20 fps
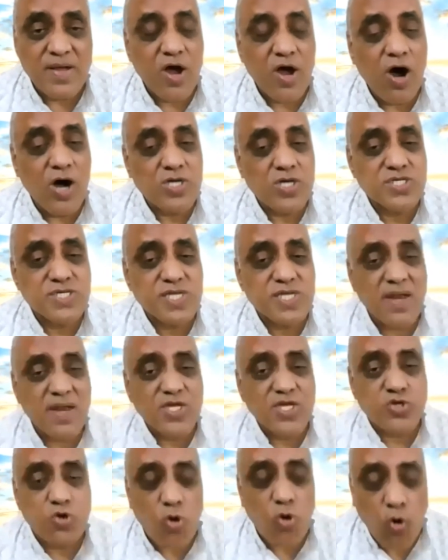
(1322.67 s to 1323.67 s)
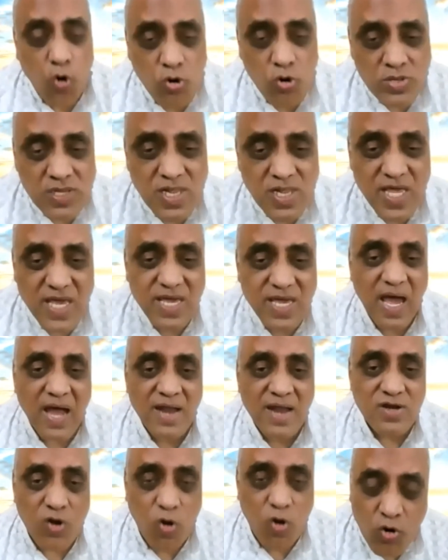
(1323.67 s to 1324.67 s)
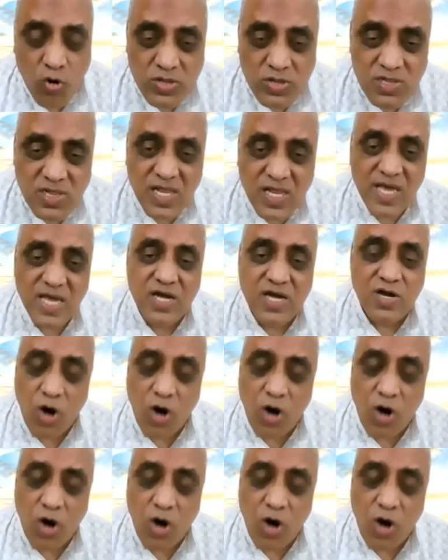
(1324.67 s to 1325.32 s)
because there is only and only